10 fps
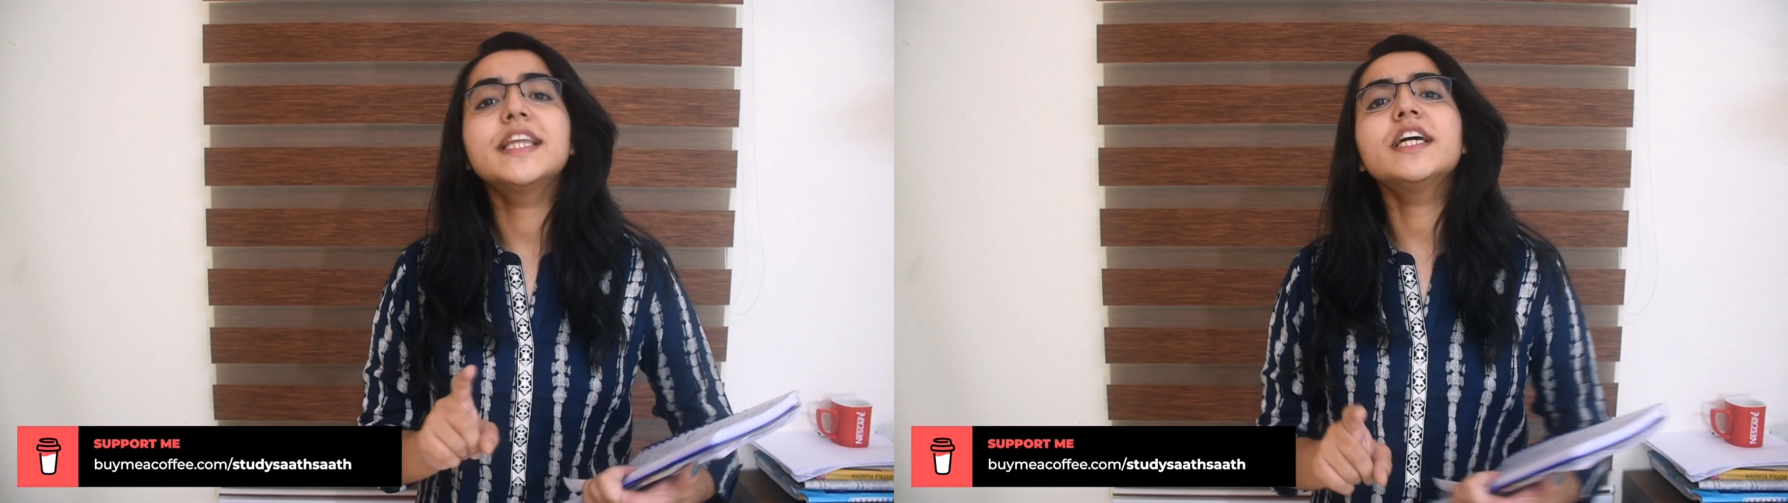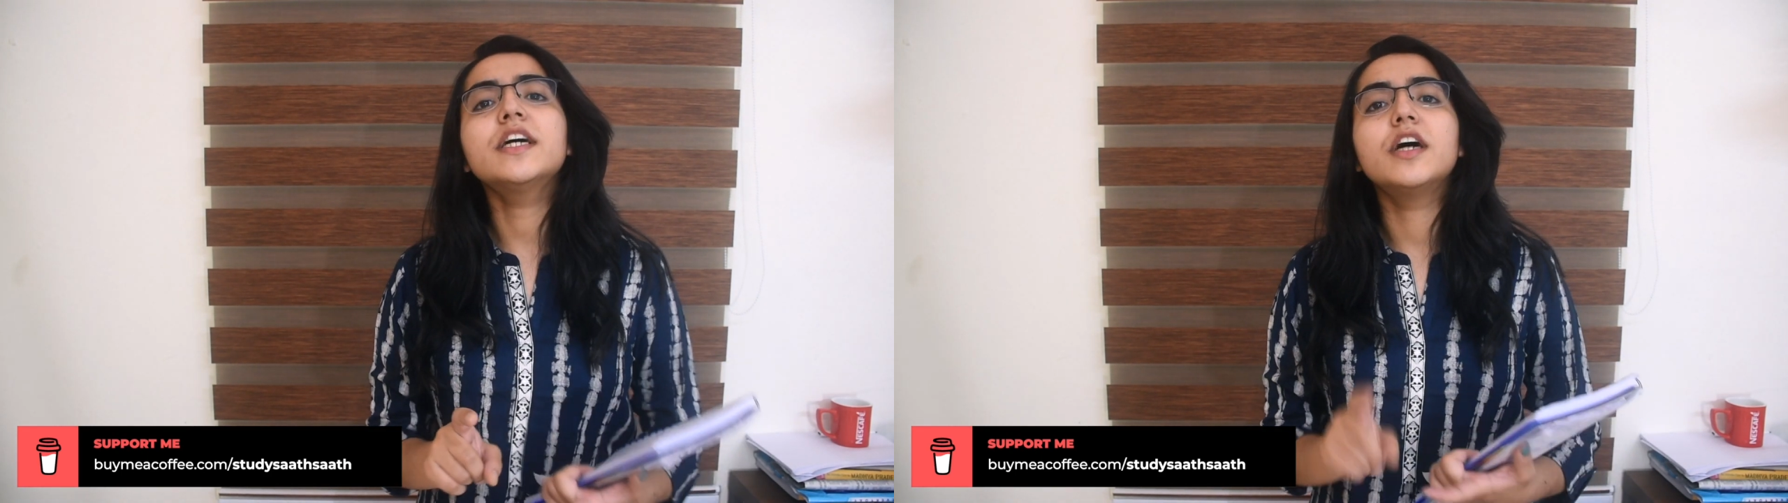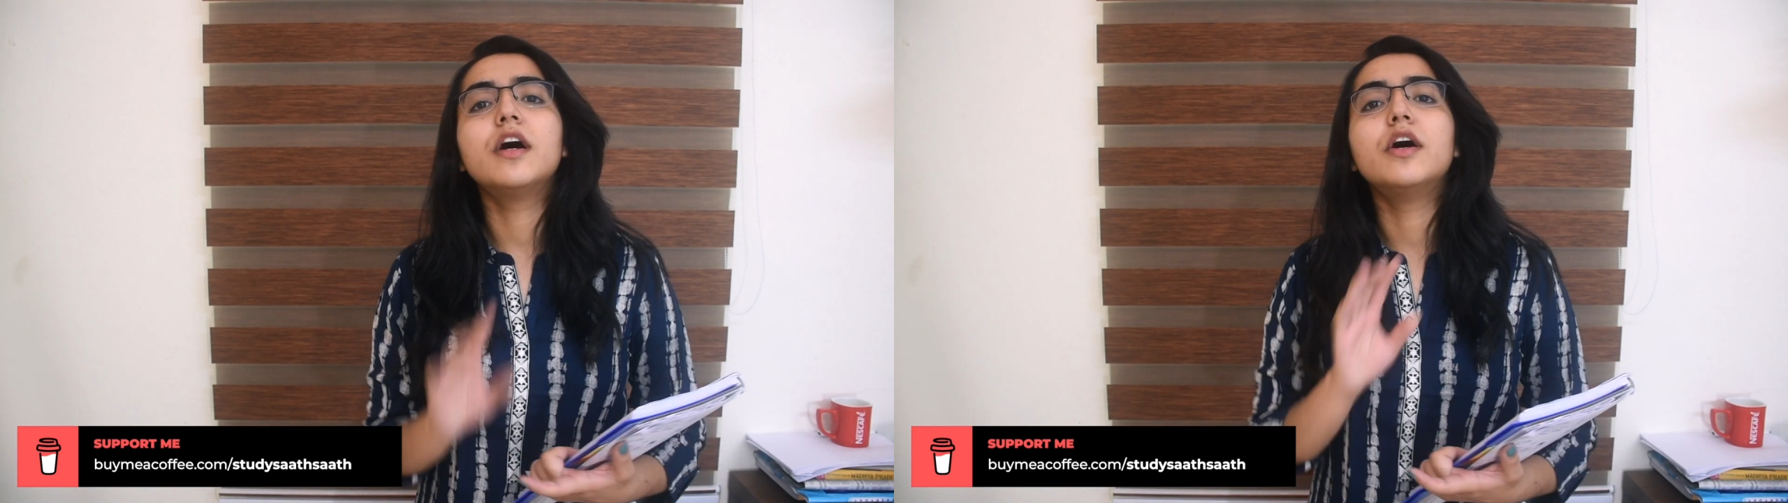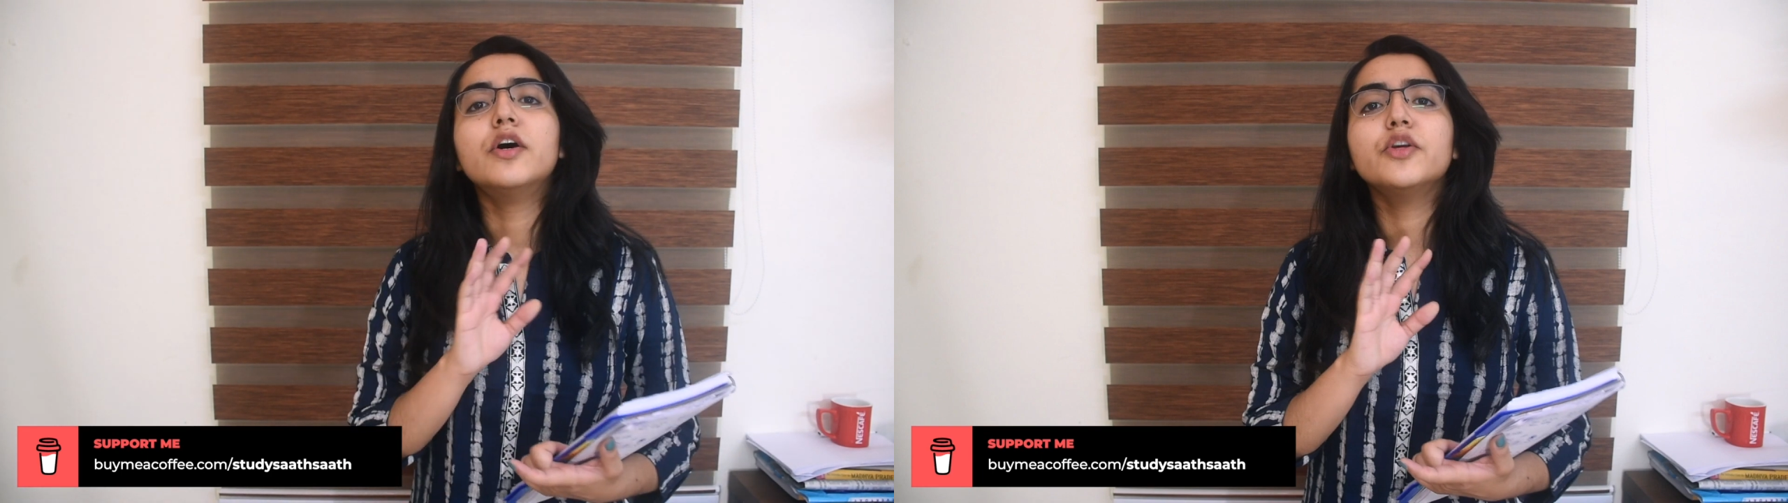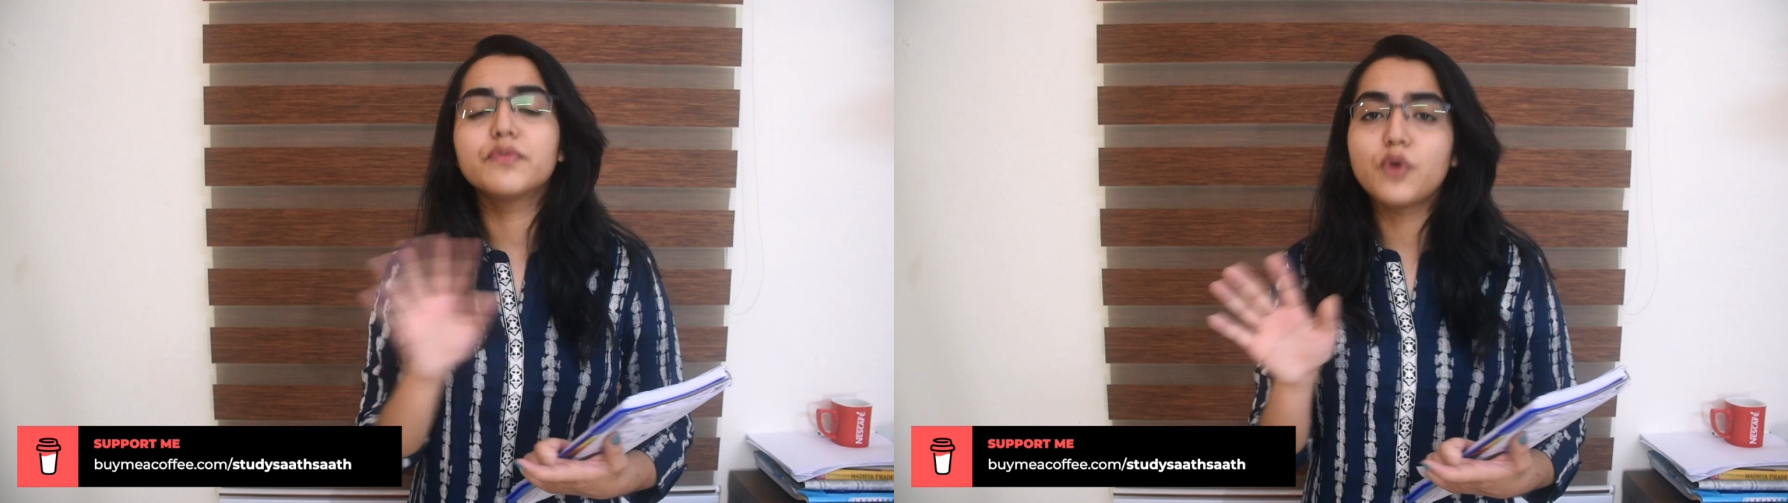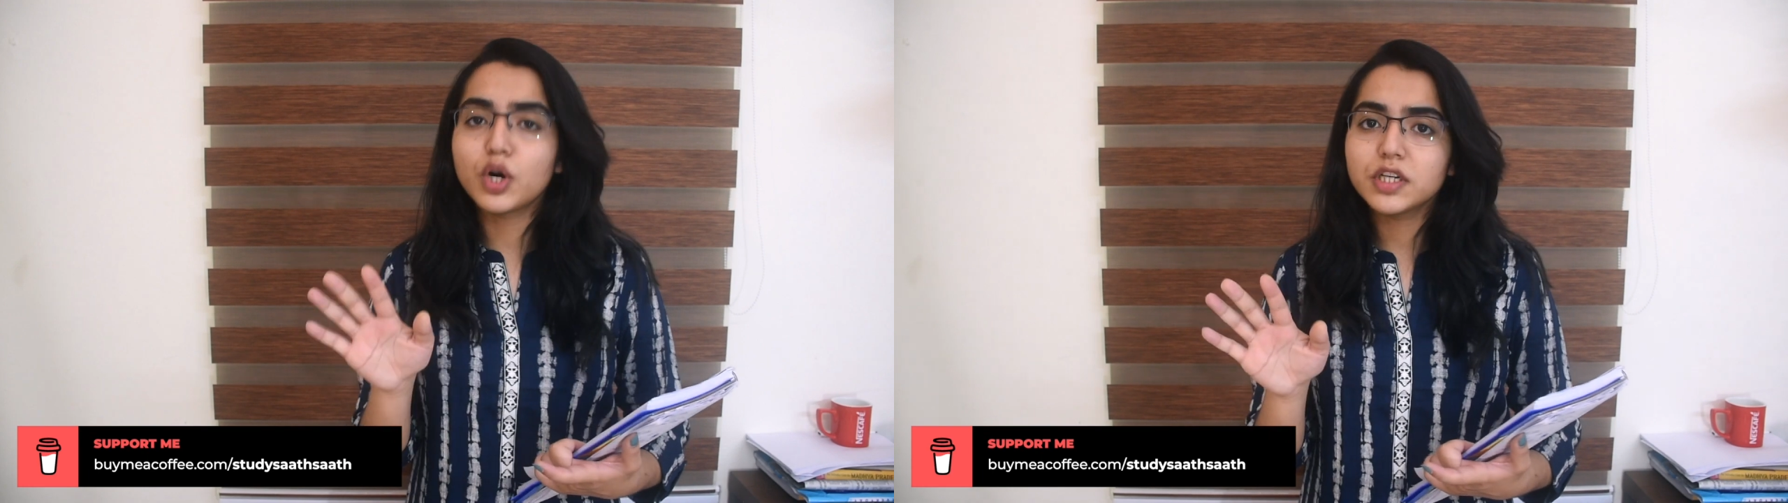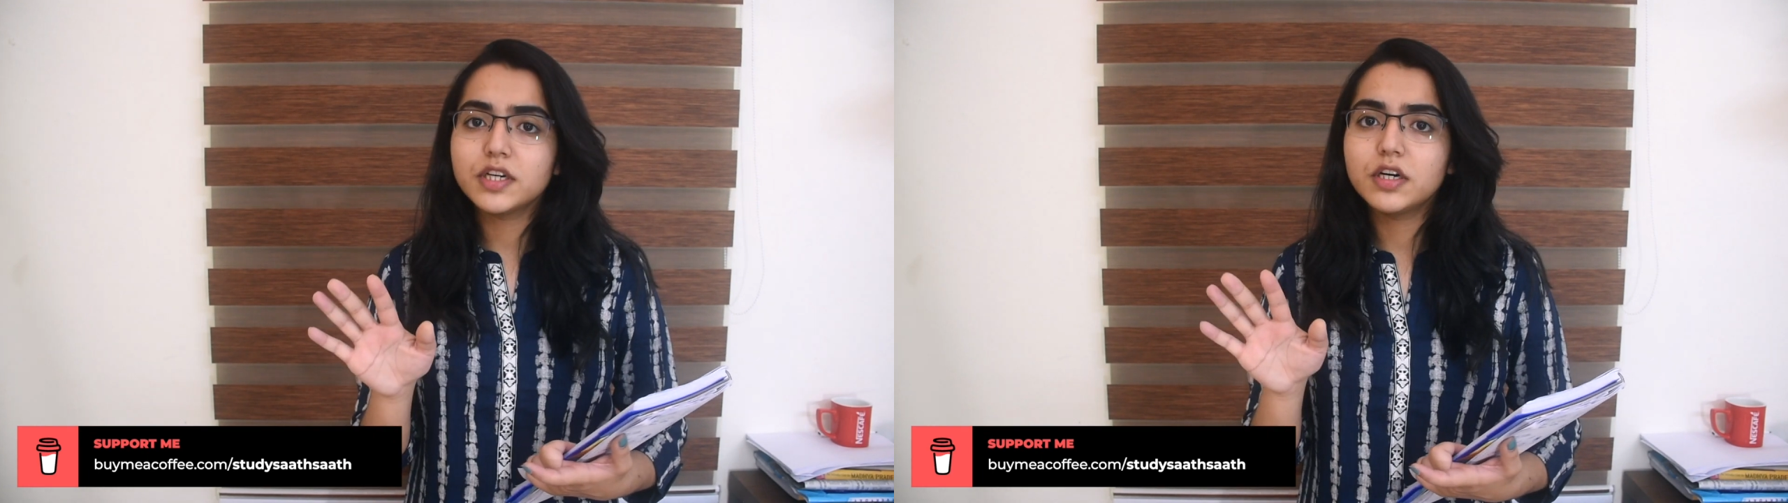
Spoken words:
think you've got